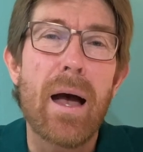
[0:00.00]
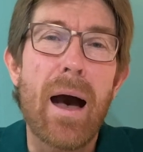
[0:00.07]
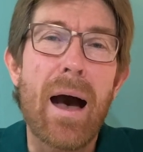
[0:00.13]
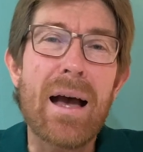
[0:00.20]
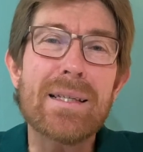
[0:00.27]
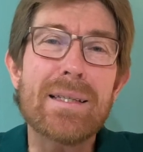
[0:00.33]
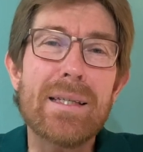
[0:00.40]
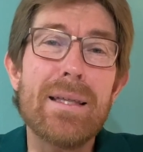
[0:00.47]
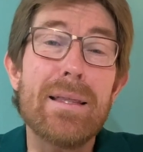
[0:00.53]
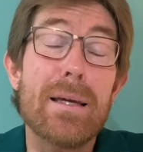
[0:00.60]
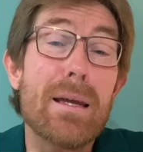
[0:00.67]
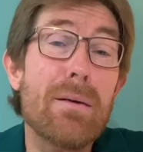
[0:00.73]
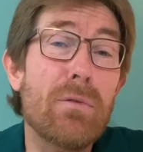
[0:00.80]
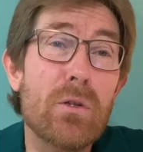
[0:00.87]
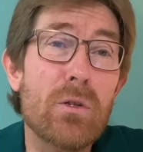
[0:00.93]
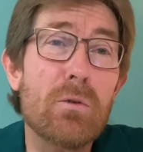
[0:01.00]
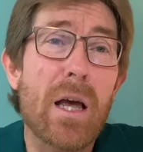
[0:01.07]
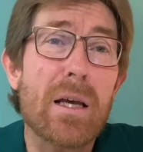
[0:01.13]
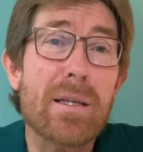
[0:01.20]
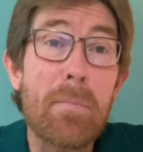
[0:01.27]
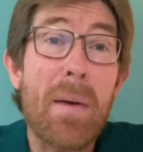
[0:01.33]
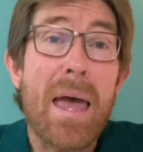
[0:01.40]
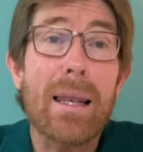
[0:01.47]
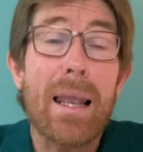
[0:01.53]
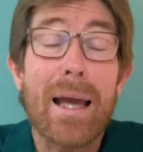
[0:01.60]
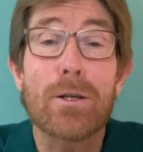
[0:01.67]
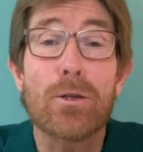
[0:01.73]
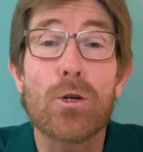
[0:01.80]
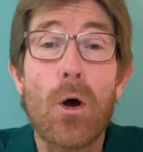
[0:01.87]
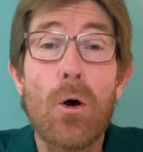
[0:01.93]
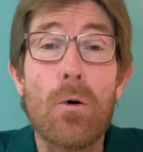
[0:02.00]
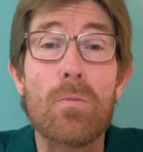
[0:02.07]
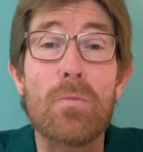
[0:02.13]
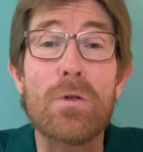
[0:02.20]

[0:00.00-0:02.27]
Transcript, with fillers: I see that even a man like Job,